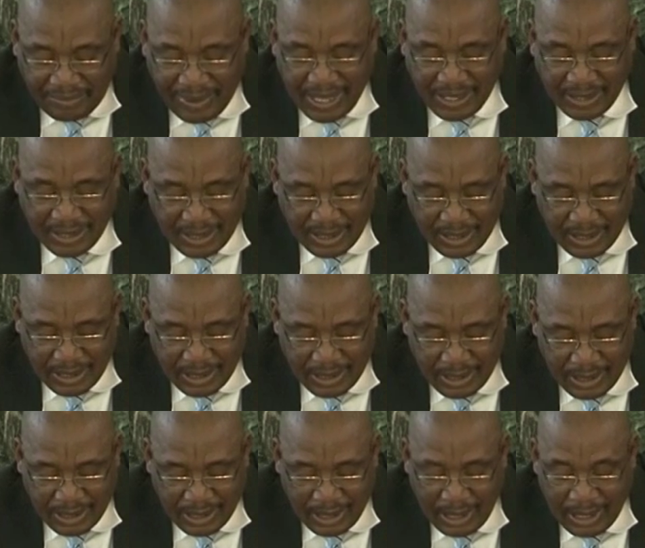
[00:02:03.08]
funds,
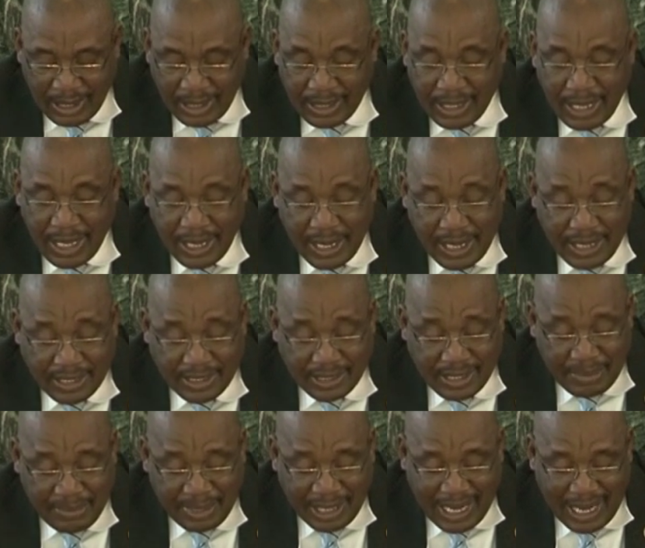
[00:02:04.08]
there is
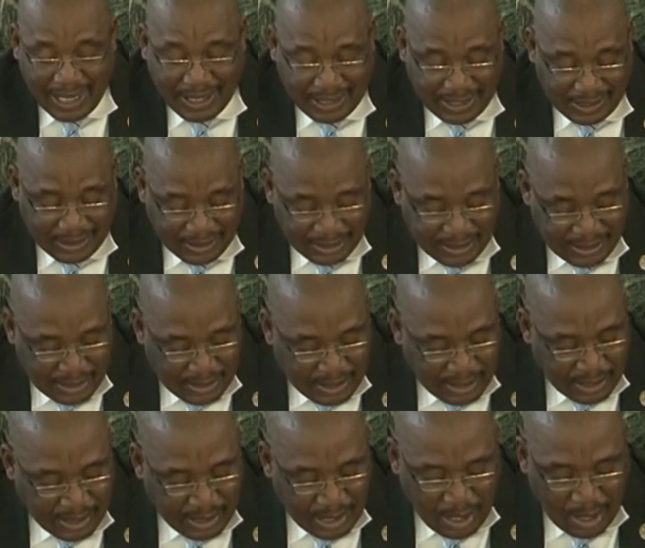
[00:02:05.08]
some
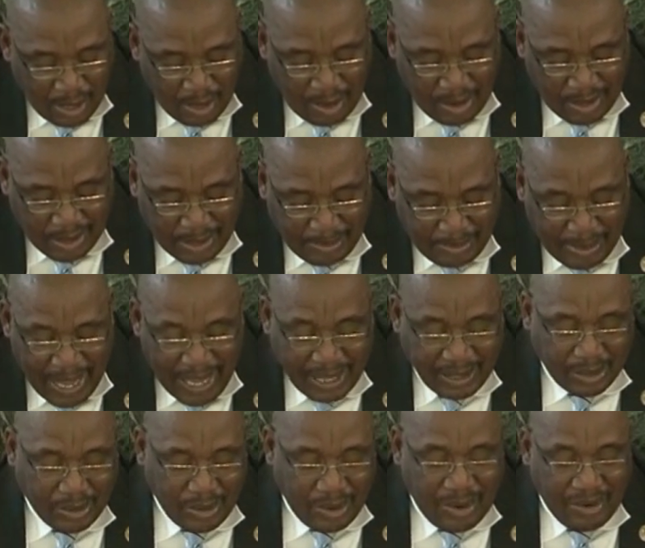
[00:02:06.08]
reluctance on the
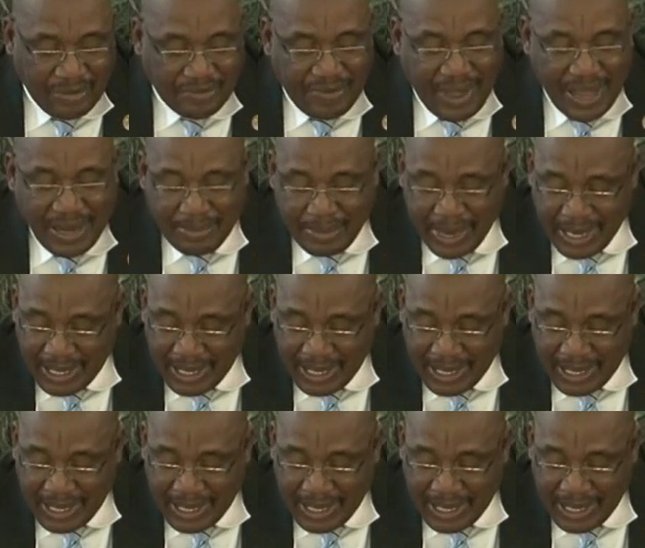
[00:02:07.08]
part of fund